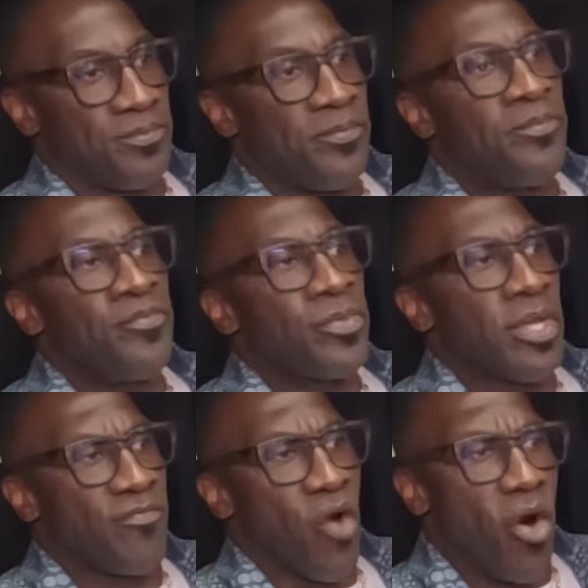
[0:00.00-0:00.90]
AJ,
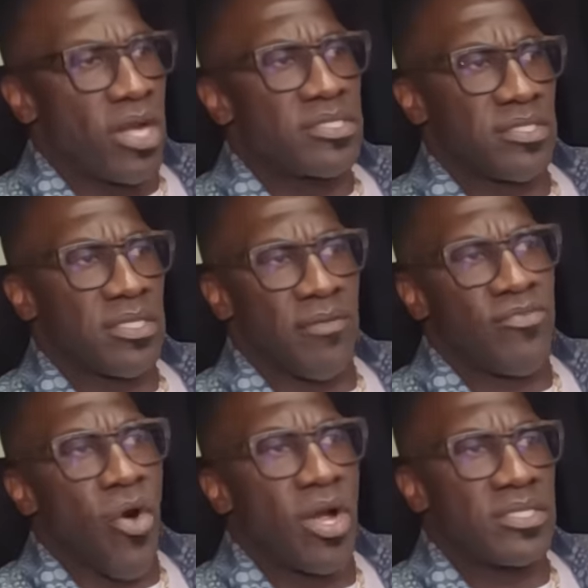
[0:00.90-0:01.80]
yeah. Of course.
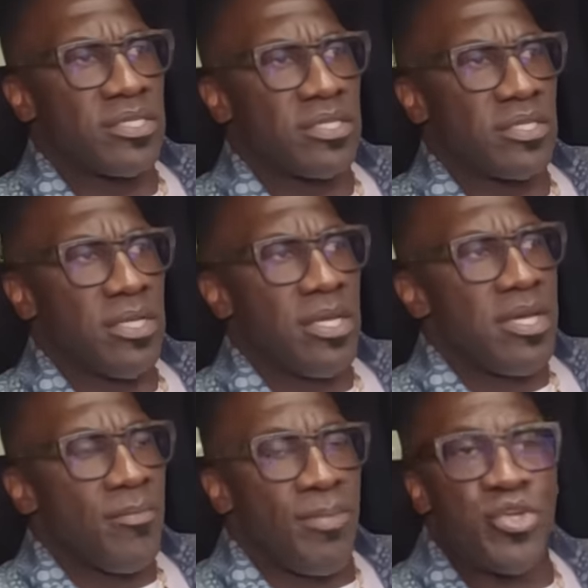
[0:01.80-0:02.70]
Of course.
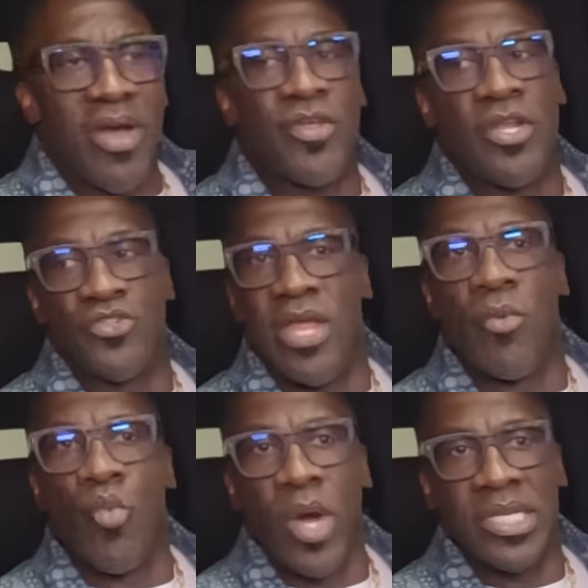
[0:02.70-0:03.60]
But you have to
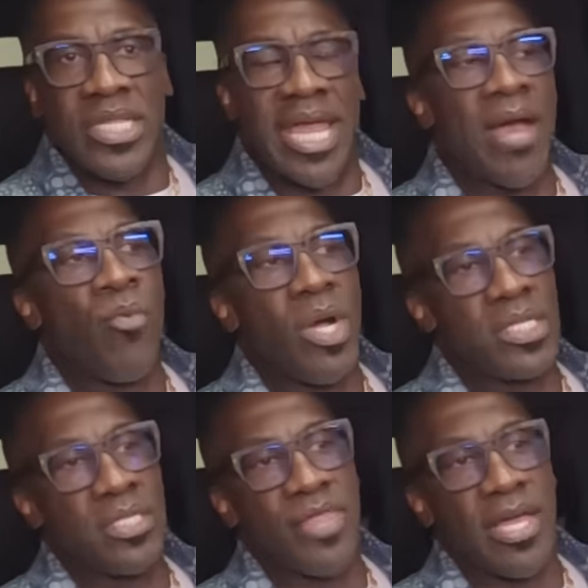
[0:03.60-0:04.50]
understand what did he ha-
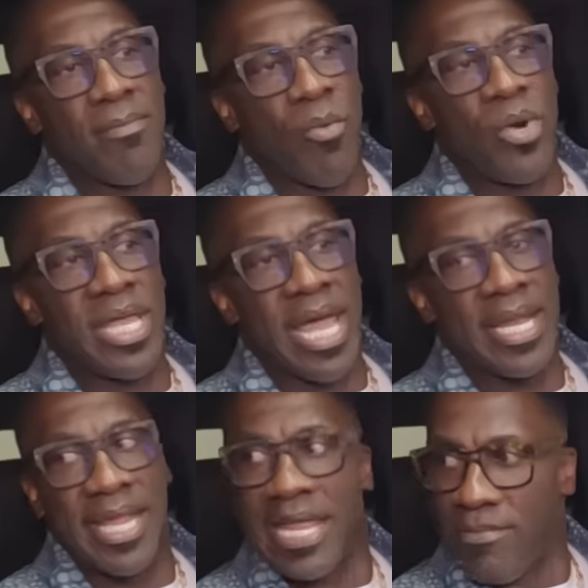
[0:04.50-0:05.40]
what think about what he
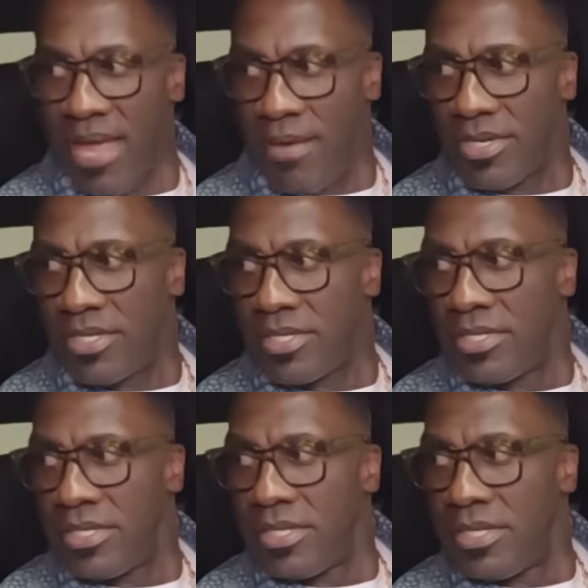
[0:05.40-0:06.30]
had in Alabama
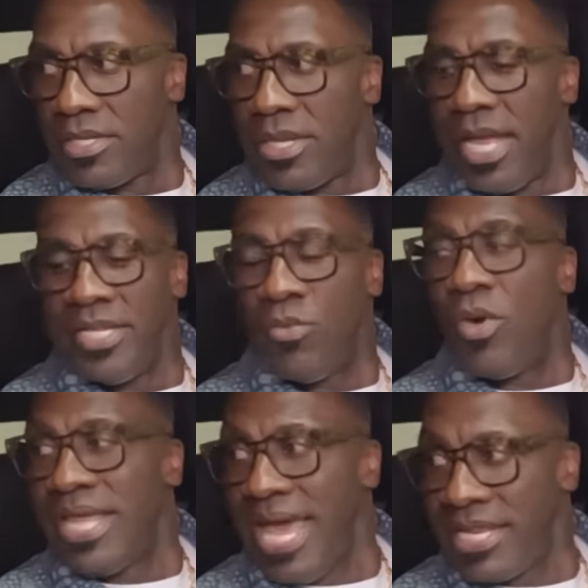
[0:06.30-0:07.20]
and then
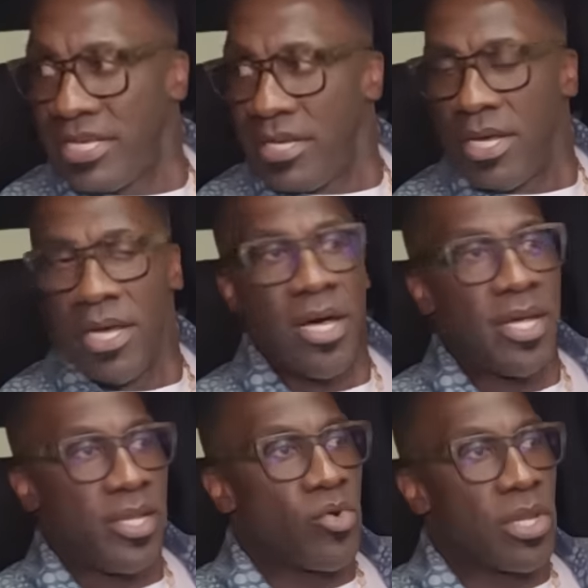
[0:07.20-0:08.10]
what he had at, uh,
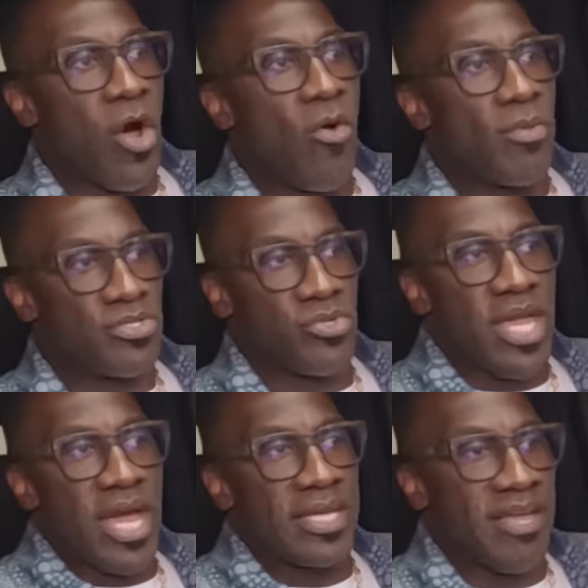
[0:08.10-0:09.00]
at uh, Oklahoma. So
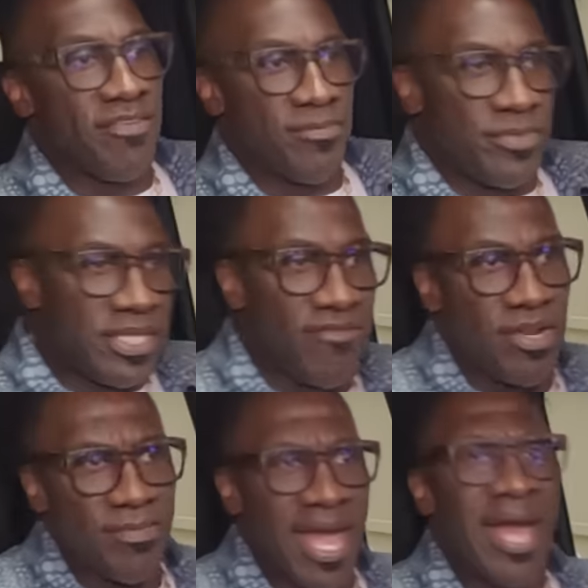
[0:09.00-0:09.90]
yeah. yeah. giving him
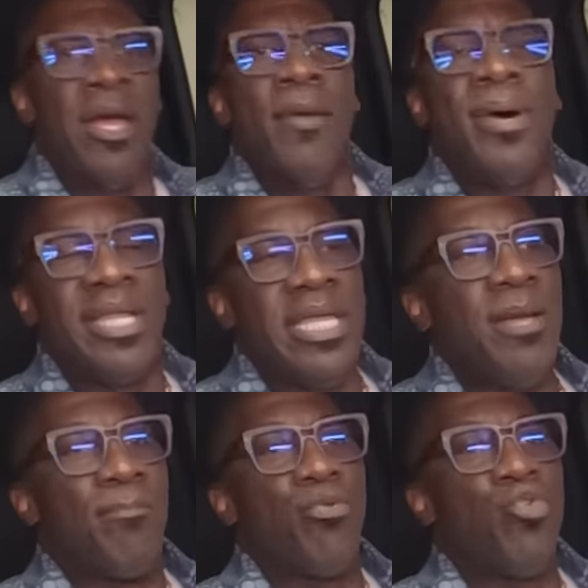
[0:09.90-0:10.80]
giving him that, but
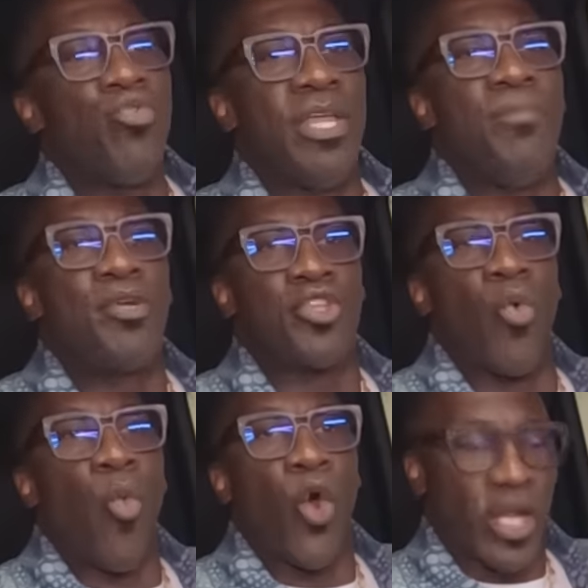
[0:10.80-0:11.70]
he improved. He put
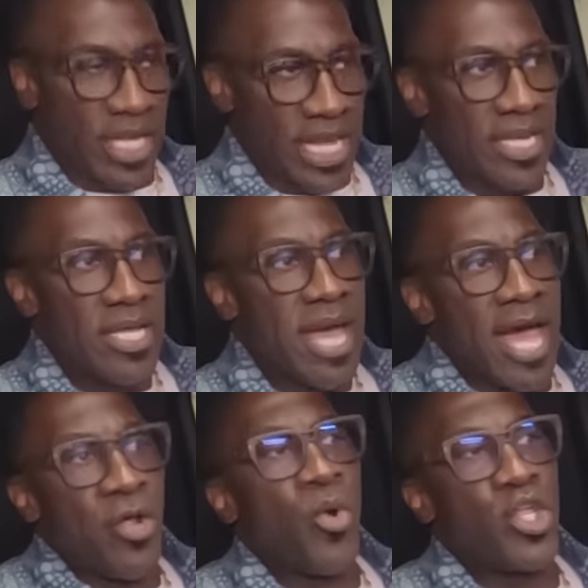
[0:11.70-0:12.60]
the work in.
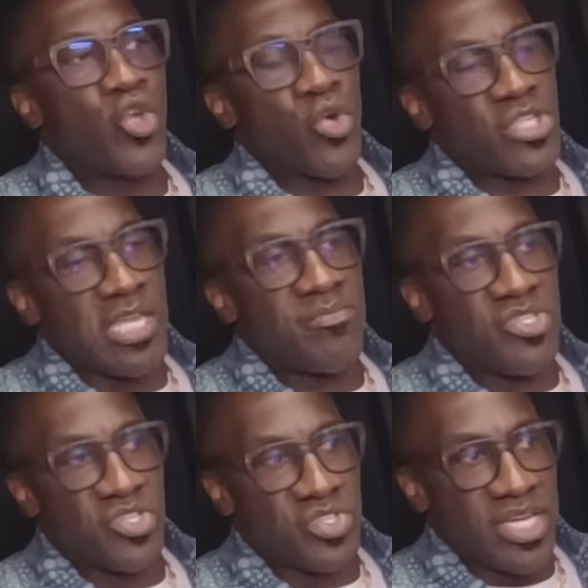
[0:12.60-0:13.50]
Yeah. I don't want to shortchange him
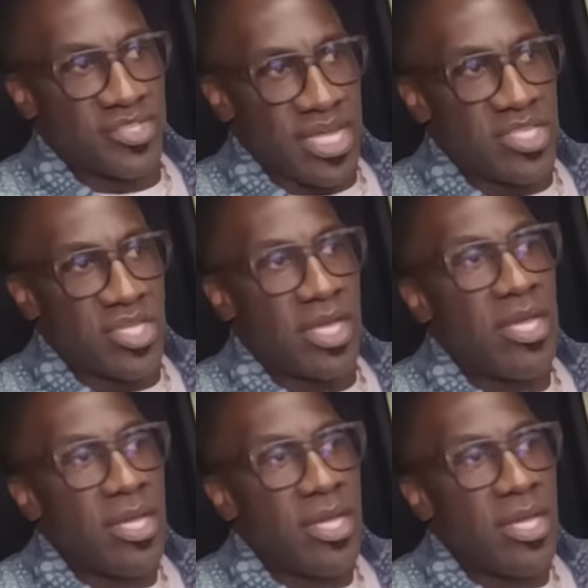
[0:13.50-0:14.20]
and just say it's AJ.